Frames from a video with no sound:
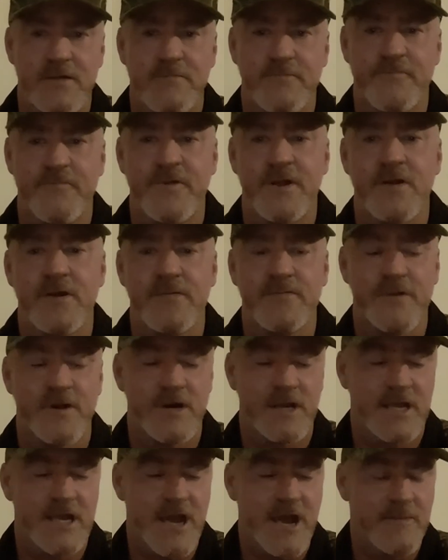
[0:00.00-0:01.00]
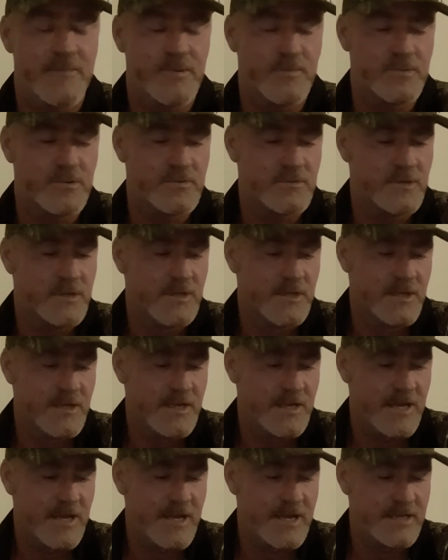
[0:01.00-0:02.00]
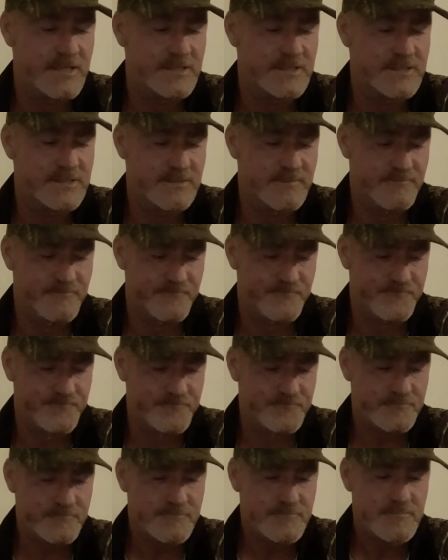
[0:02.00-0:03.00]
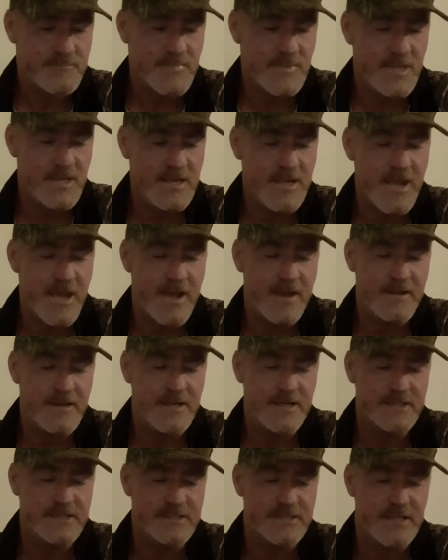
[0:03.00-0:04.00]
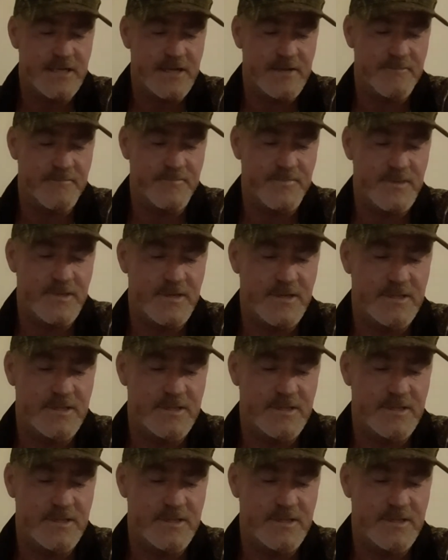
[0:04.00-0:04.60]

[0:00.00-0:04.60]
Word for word: very, very capable, and yeah, it's been